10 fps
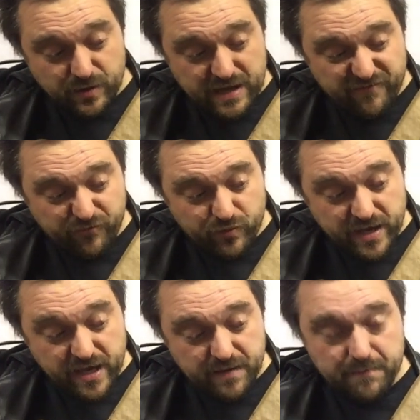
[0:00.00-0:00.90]
if
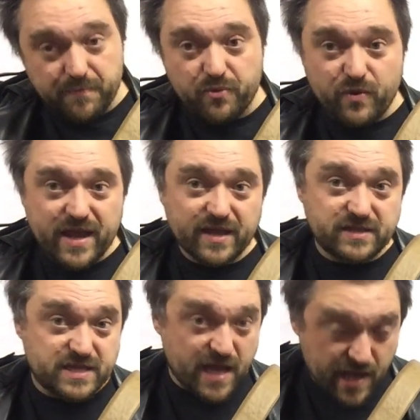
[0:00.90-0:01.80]
we
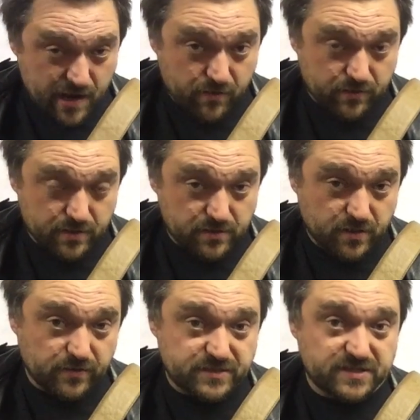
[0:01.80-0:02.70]
break down
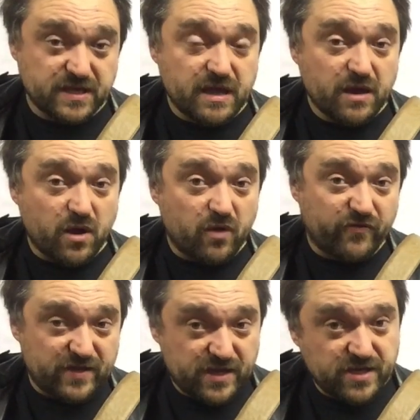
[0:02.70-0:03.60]
notes
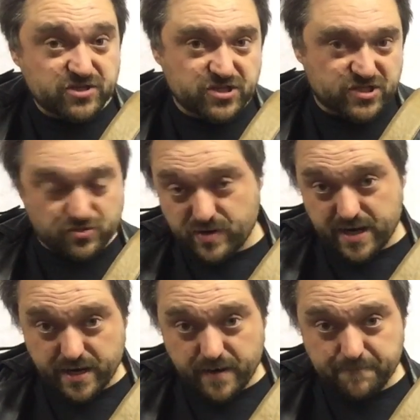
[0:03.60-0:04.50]
of each
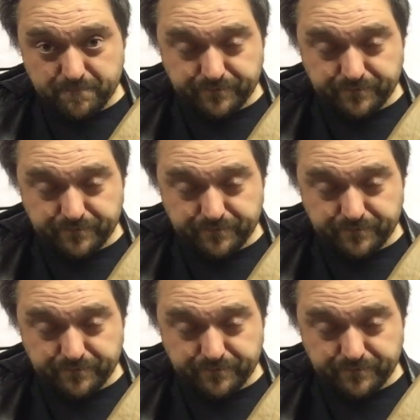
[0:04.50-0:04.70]
string,